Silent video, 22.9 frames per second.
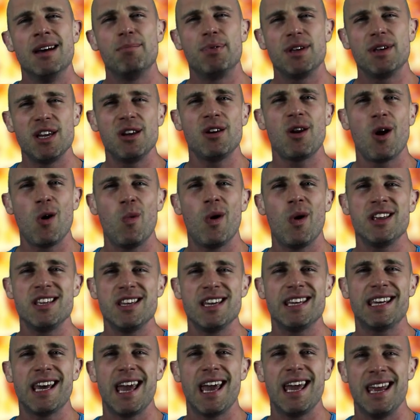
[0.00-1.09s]
But you know, when
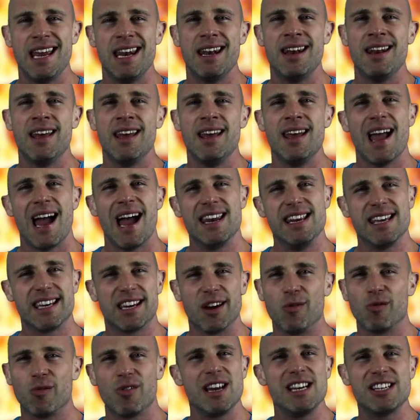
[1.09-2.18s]
you get in and you
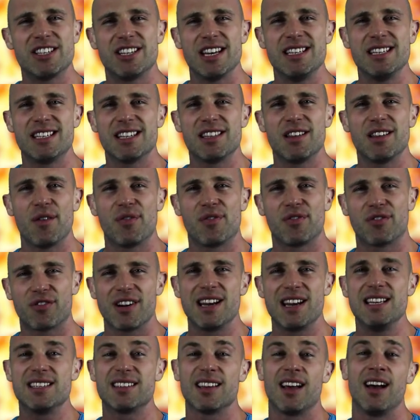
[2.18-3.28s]
can reach into the
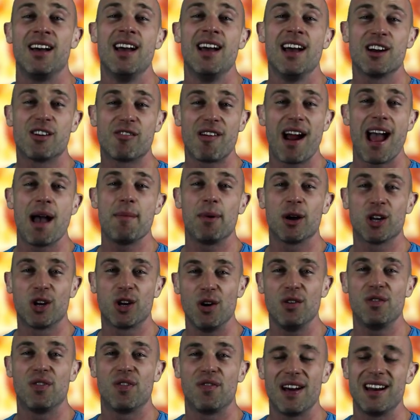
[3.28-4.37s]
freezer, grab a
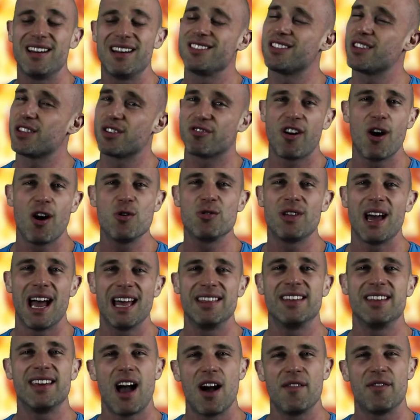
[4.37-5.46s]
Goodfellas, throw that
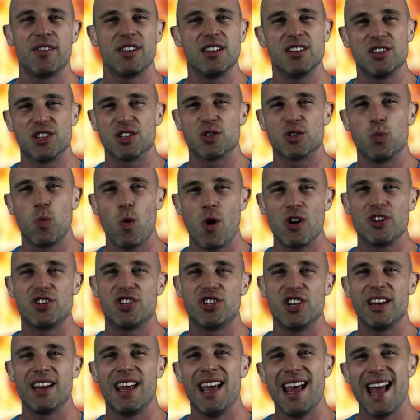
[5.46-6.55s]
in the oven and just
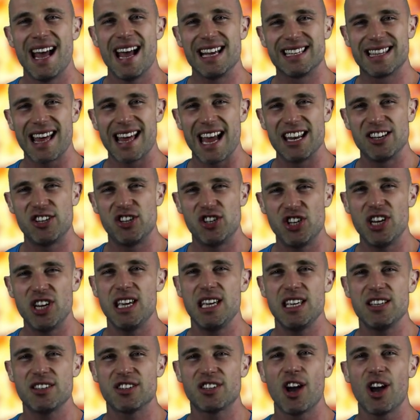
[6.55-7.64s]
watch it as that
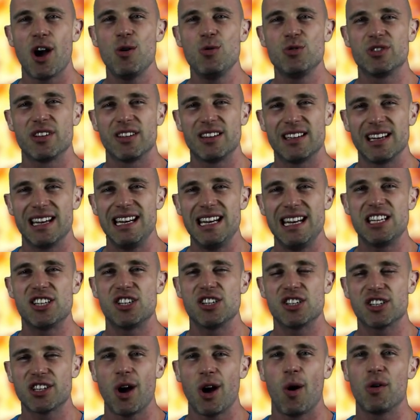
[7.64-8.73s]
cheese goes a
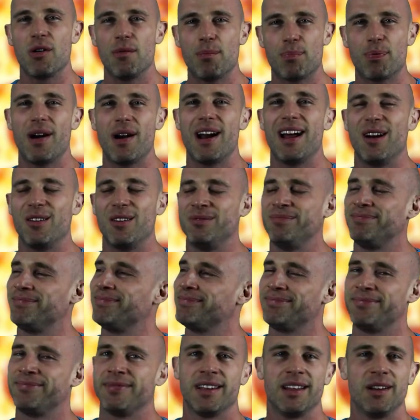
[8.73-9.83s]
delicious golden brown,
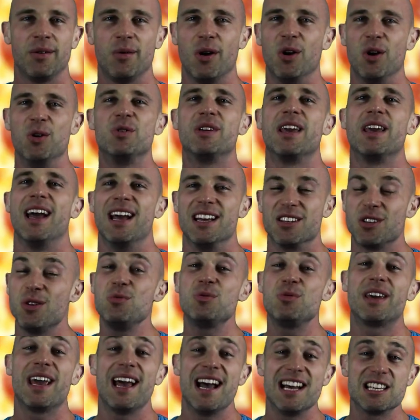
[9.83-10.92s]
well, who cares? Who
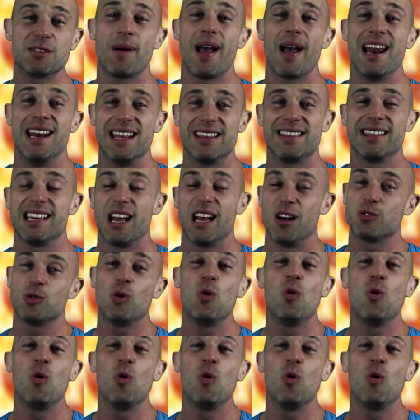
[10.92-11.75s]
cares about anything else?